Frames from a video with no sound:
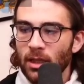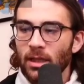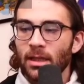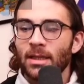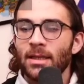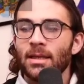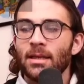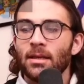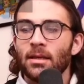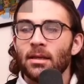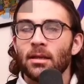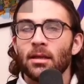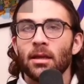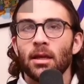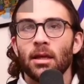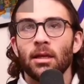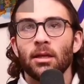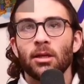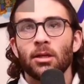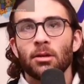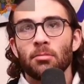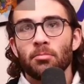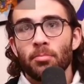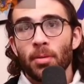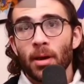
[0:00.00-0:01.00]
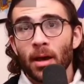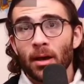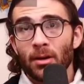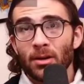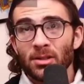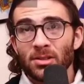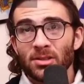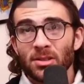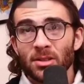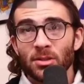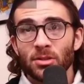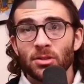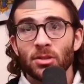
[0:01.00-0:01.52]
like he in
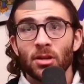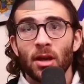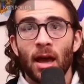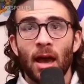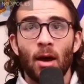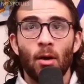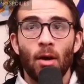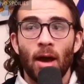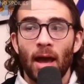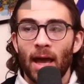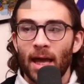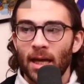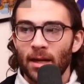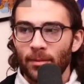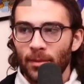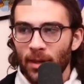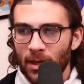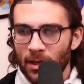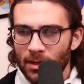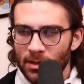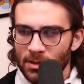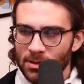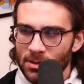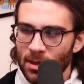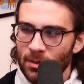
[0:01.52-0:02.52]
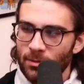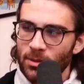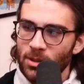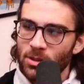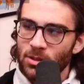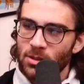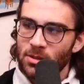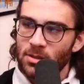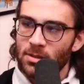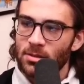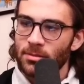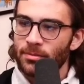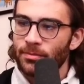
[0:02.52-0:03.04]
comparison to how anime is. Let me
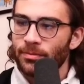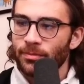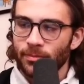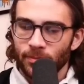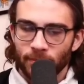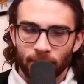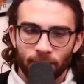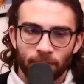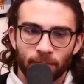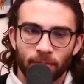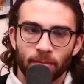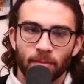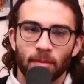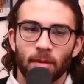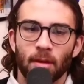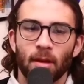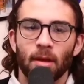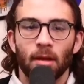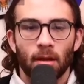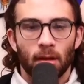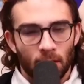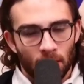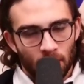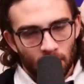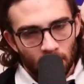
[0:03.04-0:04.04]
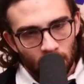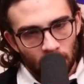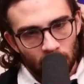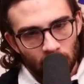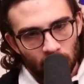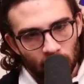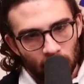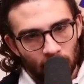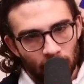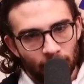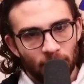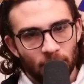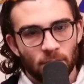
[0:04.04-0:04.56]
just
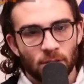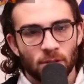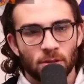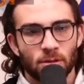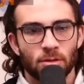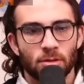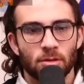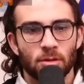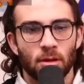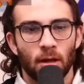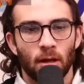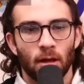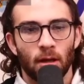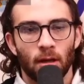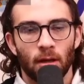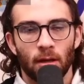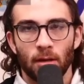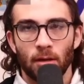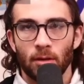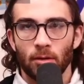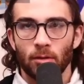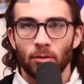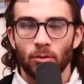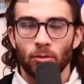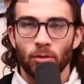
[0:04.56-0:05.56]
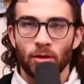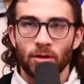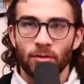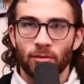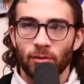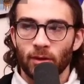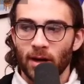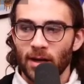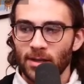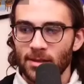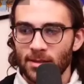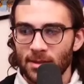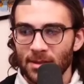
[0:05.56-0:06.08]
let me just uh
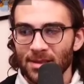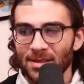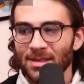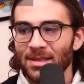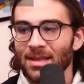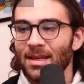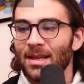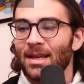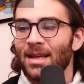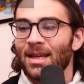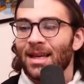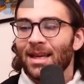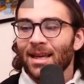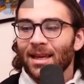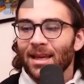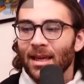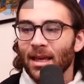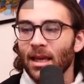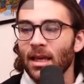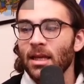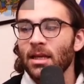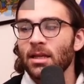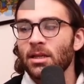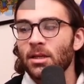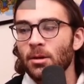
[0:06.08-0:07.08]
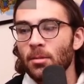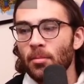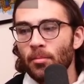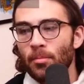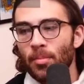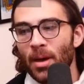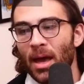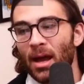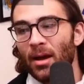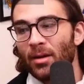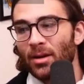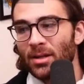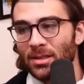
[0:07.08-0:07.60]
rephrase this. In
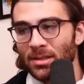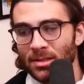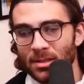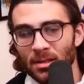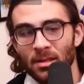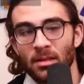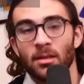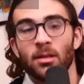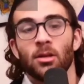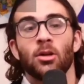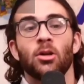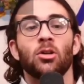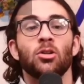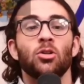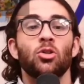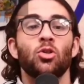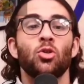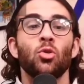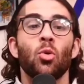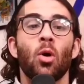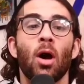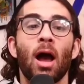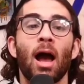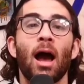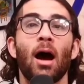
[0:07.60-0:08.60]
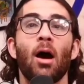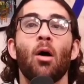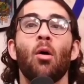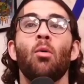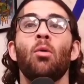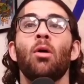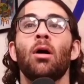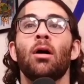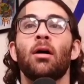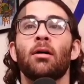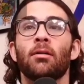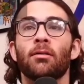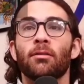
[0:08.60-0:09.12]
comparison to
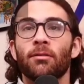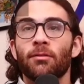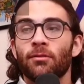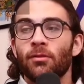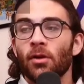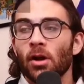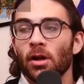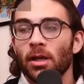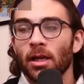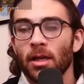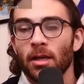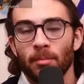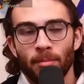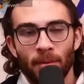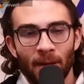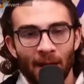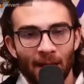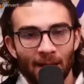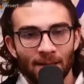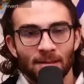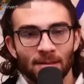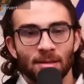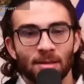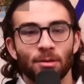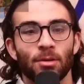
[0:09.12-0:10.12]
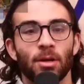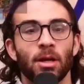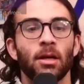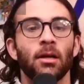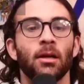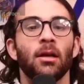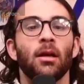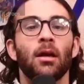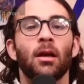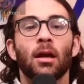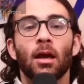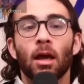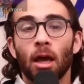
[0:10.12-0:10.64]
how fucking
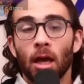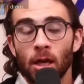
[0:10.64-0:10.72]
pestering